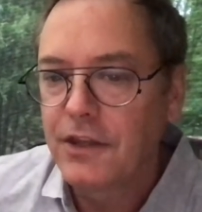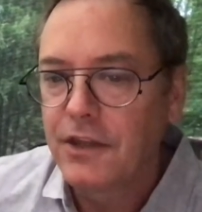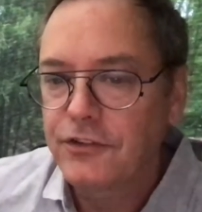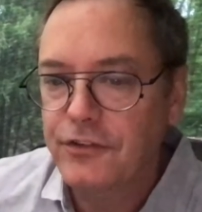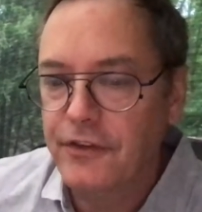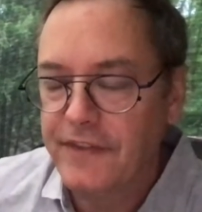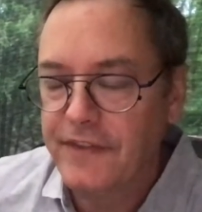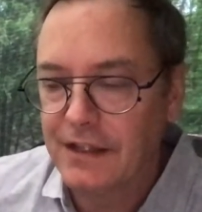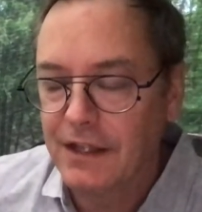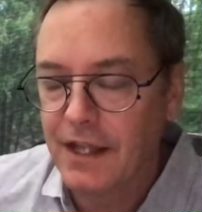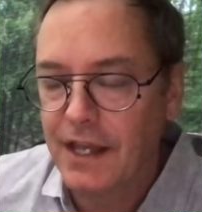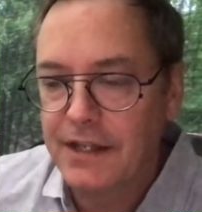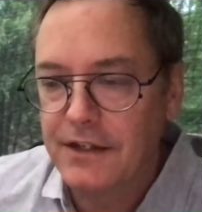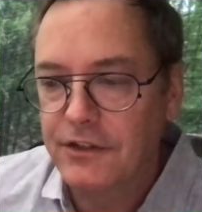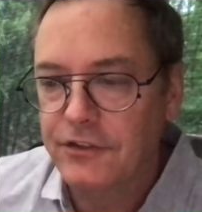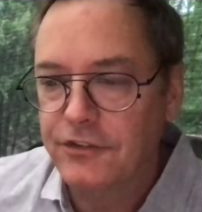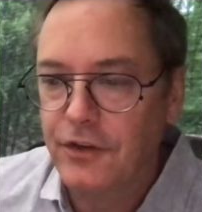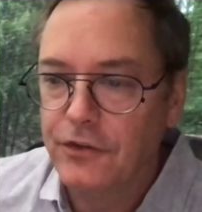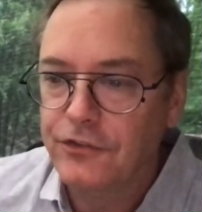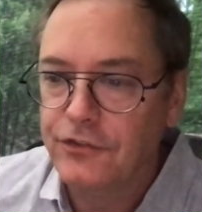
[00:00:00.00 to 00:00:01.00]
So that
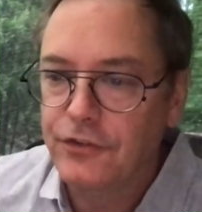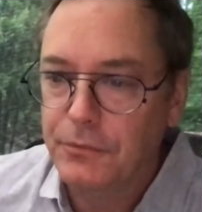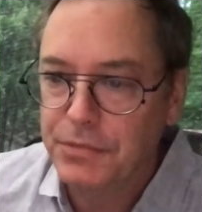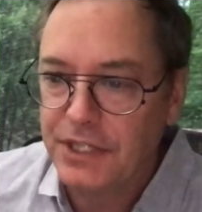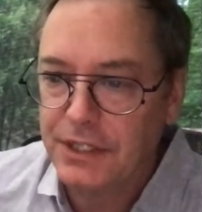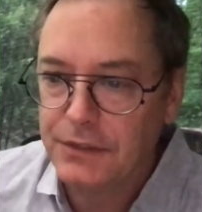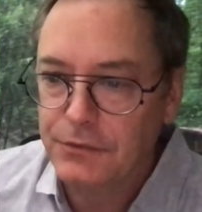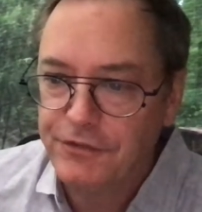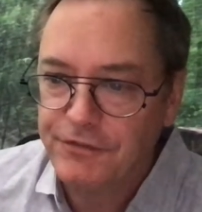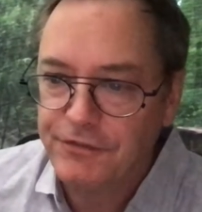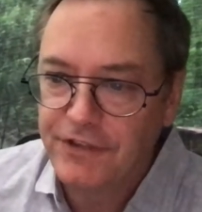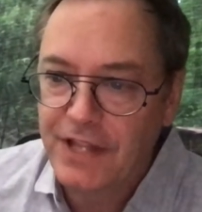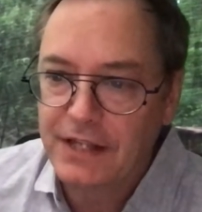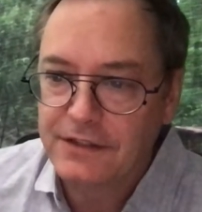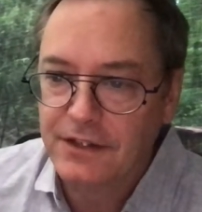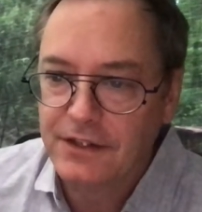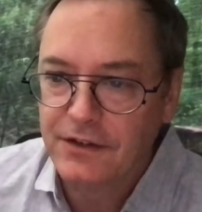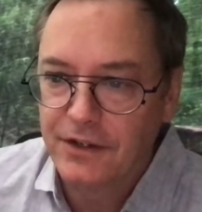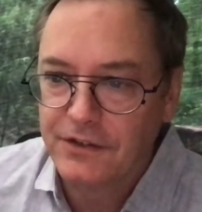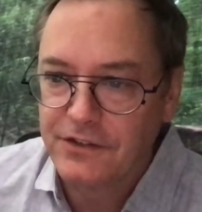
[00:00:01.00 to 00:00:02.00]
light is also being
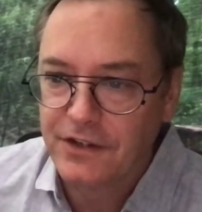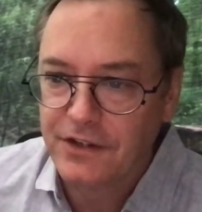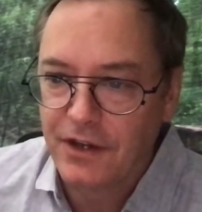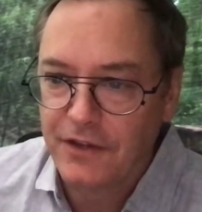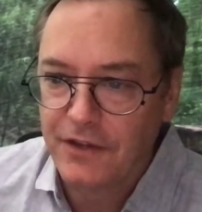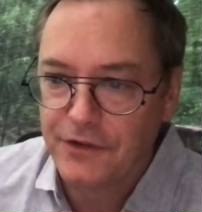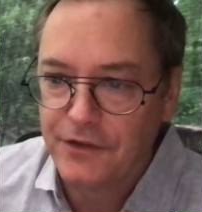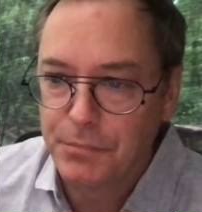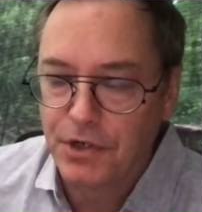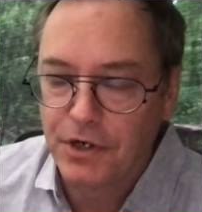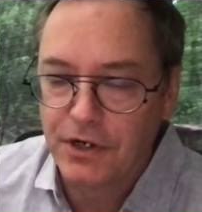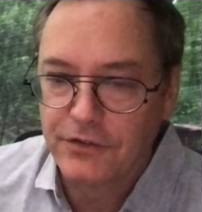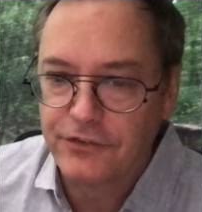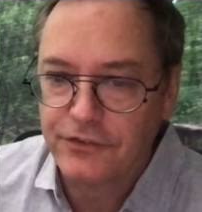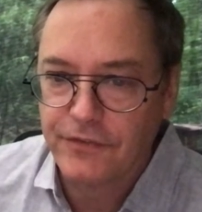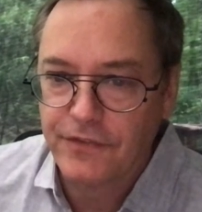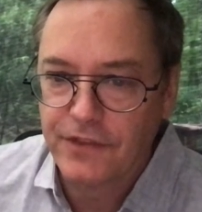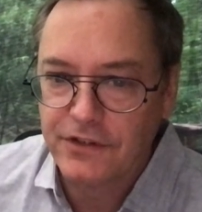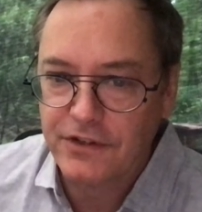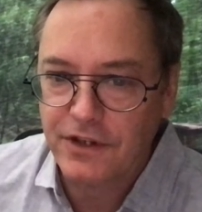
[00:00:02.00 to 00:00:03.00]
reflected onto other
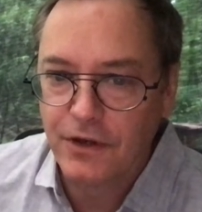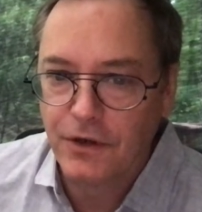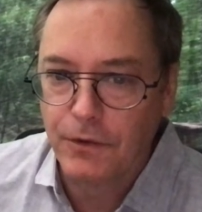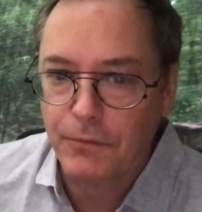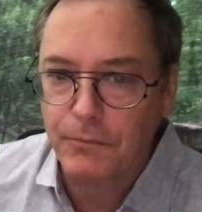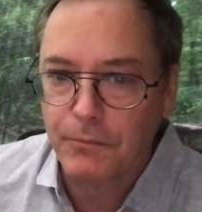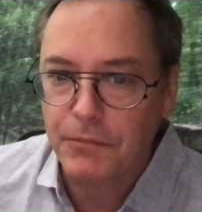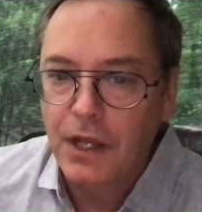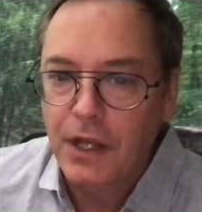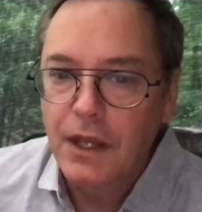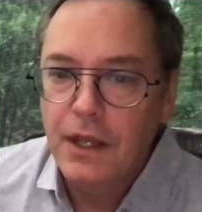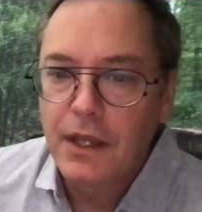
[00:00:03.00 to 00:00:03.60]
parts of the dome.